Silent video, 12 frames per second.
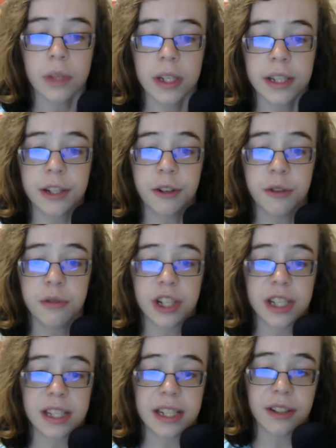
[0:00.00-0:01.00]
So
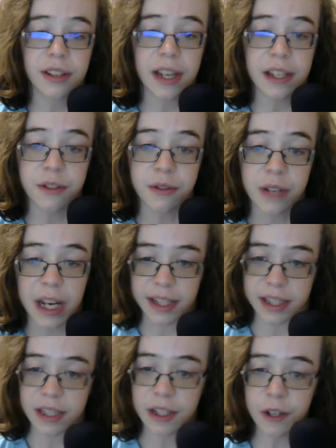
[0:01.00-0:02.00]
just to let you
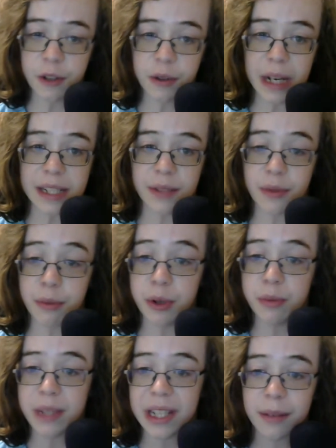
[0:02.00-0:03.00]
guys know, as of the
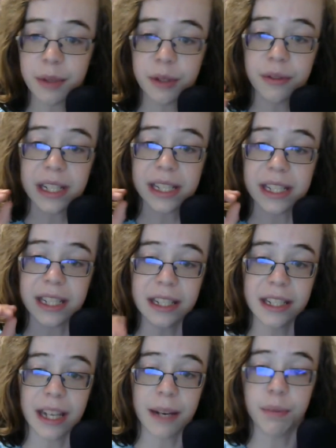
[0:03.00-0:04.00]
moment, I'm going to see
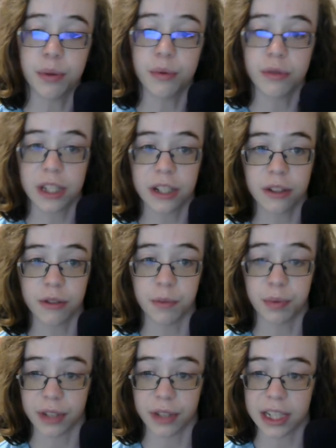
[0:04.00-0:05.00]
Deadpool 2
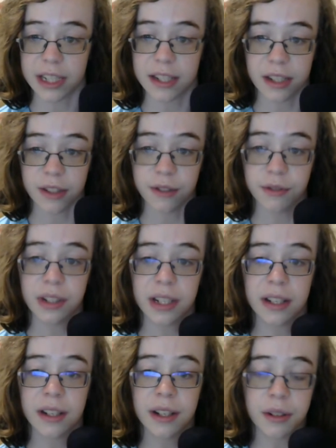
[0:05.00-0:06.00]
pretty soon,
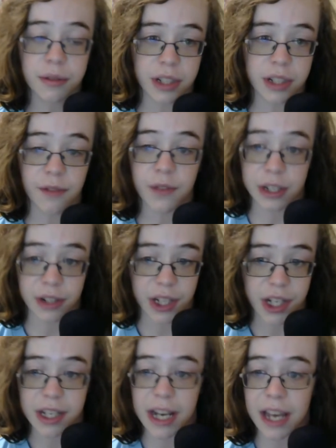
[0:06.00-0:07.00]
which I'm very
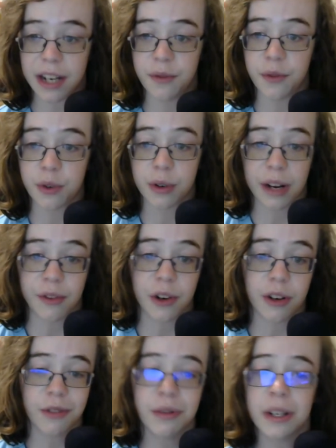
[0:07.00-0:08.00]
excited for. I've
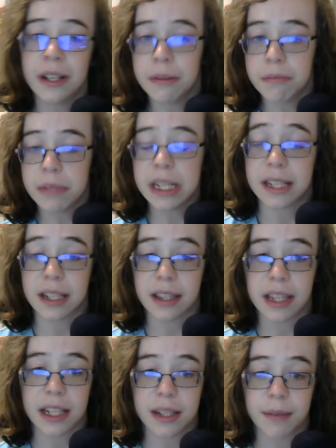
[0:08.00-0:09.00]
heard decent
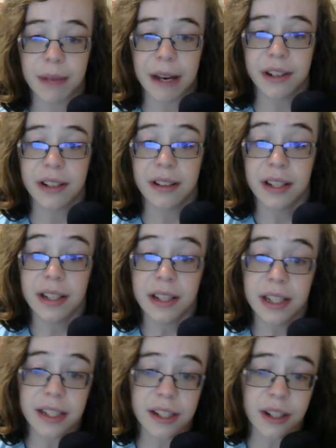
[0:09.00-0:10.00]
things about it.
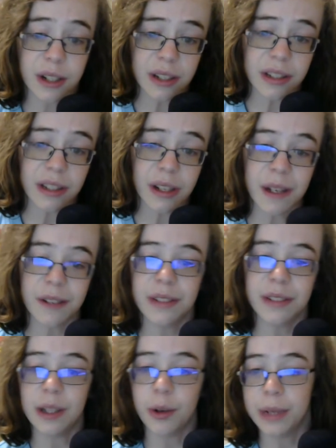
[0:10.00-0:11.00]
It's
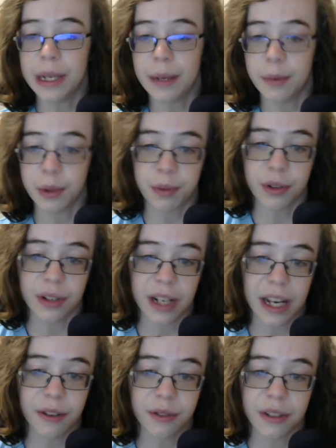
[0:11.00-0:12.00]
unlikely I'll be able to put
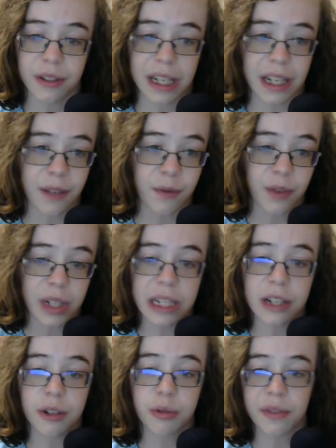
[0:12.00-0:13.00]
out a
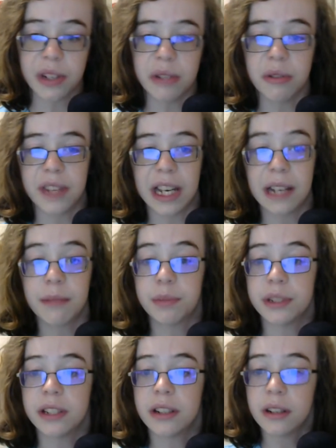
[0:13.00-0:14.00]
video review of that, but